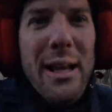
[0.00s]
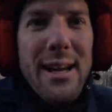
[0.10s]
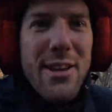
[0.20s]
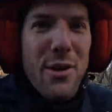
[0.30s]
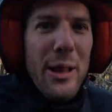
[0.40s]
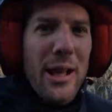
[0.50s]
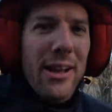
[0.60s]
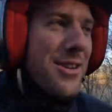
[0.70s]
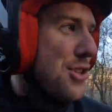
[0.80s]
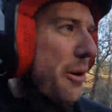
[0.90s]
I did do a
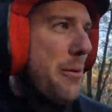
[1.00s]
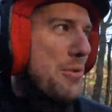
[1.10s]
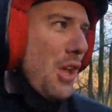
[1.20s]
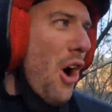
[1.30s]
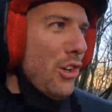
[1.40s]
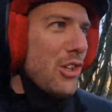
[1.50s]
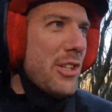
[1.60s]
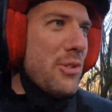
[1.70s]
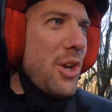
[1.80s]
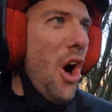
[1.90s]
little intro when we started
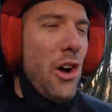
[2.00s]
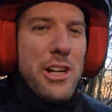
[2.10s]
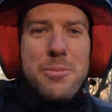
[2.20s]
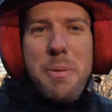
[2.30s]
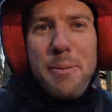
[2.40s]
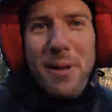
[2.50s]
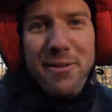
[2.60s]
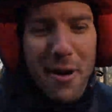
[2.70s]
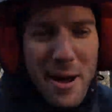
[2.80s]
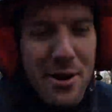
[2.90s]
because it was carnage, people
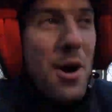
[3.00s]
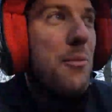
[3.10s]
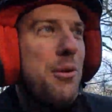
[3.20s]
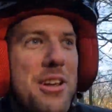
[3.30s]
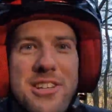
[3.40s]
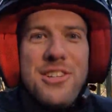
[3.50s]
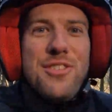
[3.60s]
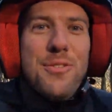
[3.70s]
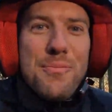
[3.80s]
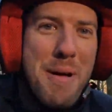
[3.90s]
everywhere. But this
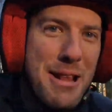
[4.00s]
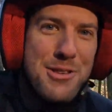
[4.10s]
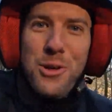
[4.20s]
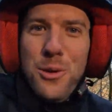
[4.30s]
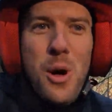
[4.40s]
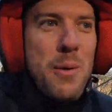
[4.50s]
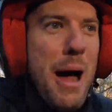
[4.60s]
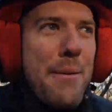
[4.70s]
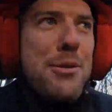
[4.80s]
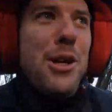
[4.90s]
is mental,
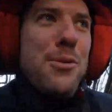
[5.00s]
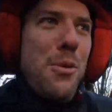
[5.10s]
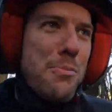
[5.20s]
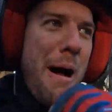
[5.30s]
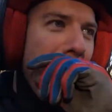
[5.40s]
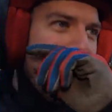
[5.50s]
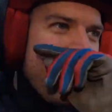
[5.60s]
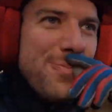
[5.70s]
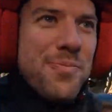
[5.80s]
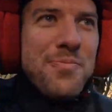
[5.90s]
absolute mud bath.
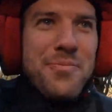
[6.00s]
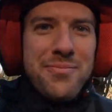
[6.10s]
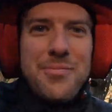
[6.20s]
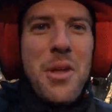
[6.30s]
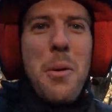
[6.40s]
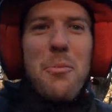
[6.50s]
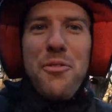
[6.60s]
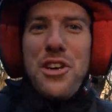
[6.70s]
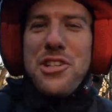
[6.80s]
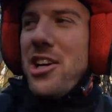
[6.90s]

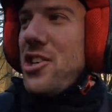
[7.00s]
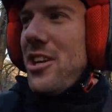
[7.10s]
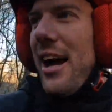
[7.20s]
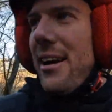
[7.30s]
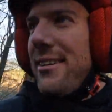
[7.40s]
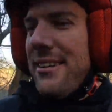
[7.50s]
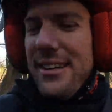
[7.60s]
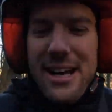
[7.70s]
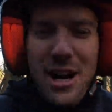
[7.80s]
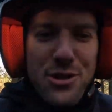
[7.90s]
First section down,
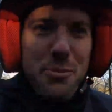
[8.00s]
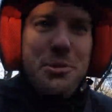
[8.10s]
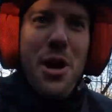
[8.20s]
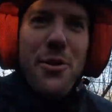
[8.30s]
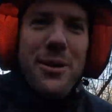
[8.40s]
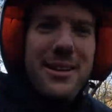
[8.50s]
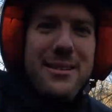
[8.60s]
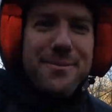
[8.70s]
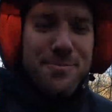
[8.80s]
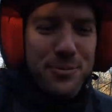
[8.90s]
I dropped two.
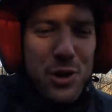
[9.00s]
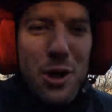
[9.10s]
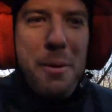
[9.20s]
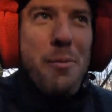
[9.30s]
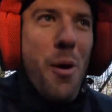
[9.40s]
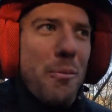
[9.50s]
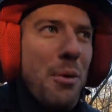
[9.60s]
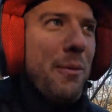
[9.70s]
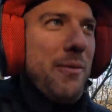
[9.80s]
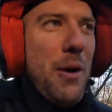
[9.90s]
Should have been one,
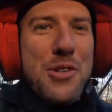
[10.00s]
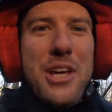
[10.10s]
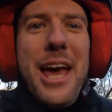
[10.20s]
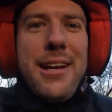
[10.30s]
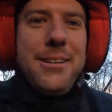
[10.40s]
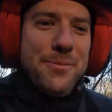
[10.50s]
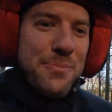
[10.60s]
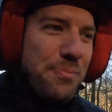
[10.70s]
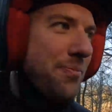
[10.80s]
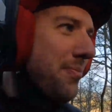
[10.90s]
but I was scared.
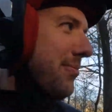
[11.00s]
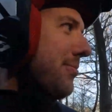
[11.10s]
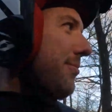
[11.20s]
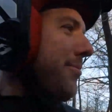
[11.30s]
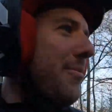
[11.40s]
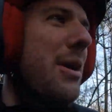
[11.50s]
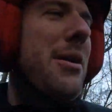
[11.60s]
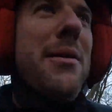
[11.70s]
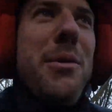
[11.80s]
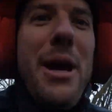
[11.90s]

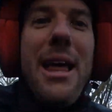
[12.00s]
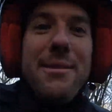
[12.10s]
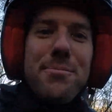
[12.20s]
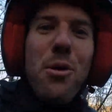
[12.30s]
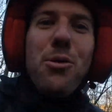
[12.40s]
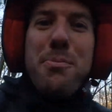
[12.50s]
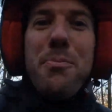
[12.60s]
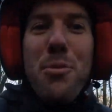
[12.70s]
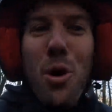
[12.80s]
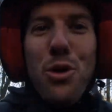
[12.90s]
But yeah, mud,
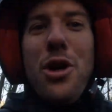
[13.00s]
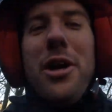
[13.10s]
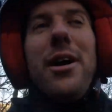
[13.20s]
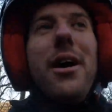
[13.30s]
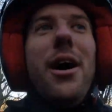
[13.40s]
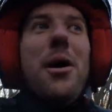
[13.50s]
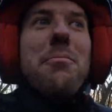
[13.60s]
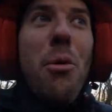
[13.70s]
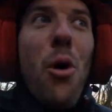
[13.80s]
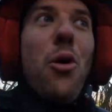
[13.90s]
mud,
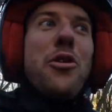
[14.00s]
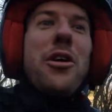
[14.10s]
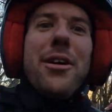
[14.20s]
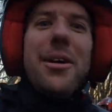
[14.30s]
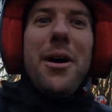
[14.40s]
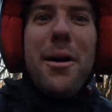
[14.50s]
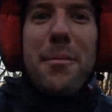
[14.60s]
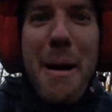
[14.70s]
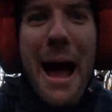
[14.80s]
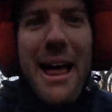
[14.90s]
mud
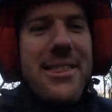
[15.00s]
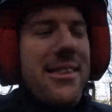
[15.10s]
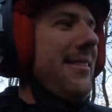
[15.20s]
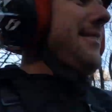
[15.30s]
bath.